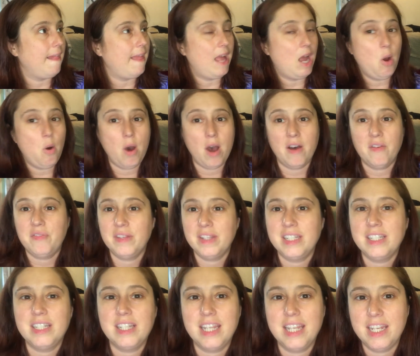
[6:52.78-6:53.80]
how
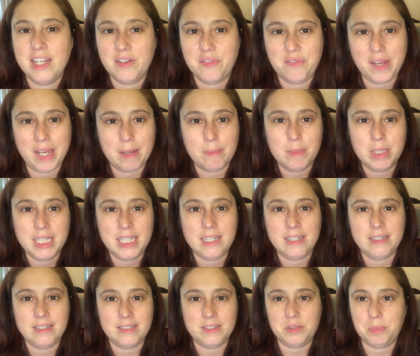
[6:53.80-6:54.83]
often in a
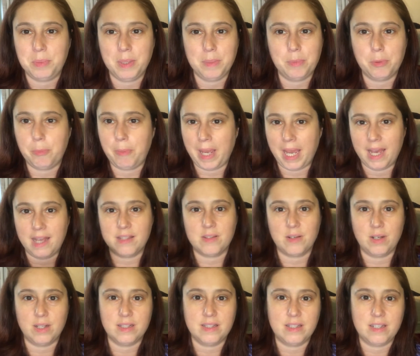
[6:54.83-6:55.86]
family do people pass
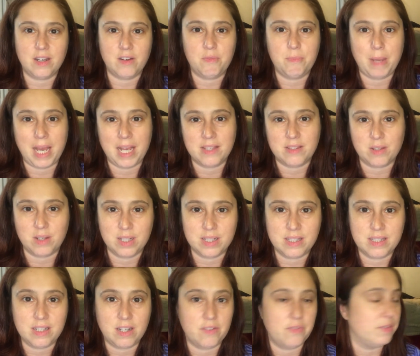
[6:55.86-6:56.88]
on stuff, pass on
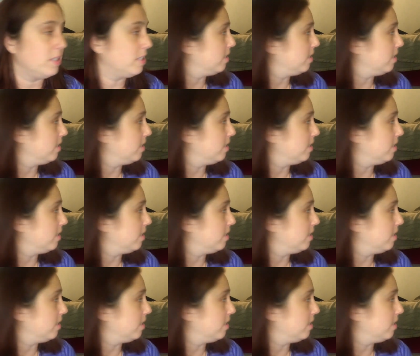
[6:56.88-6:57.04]
stuff,